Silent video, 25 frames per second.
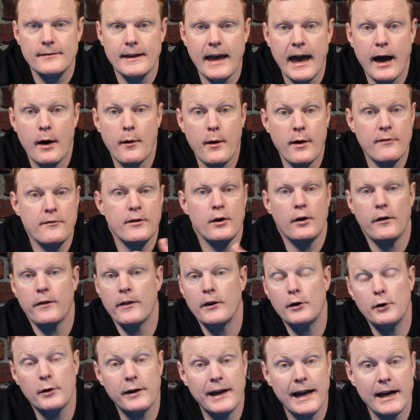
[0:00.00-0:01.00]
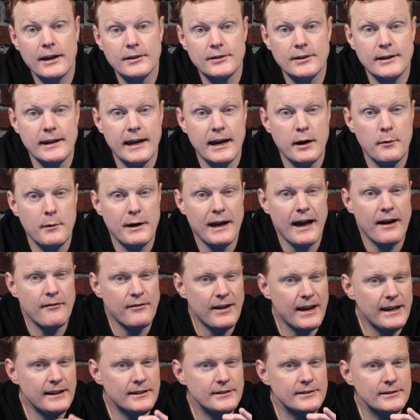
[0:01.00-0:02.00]
However, on the Lucasi here we
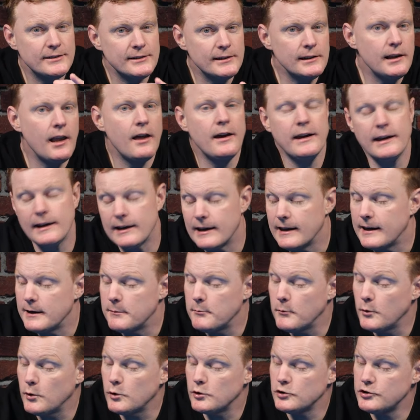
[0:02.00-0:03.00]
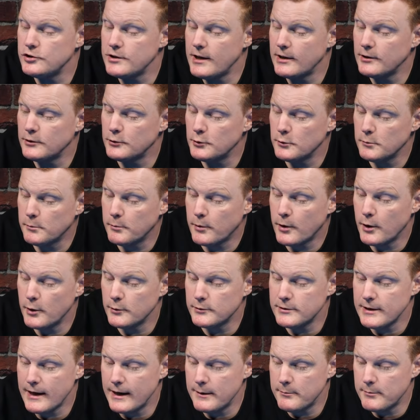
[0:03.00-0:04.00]
have a slightly more gentle pro
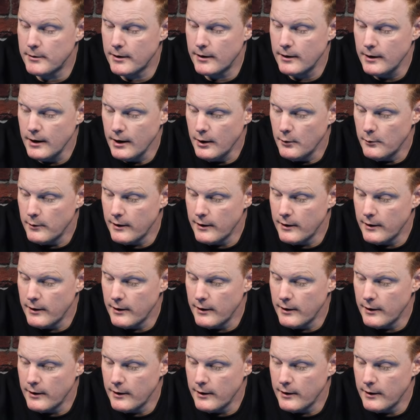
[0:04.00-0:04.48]
taper.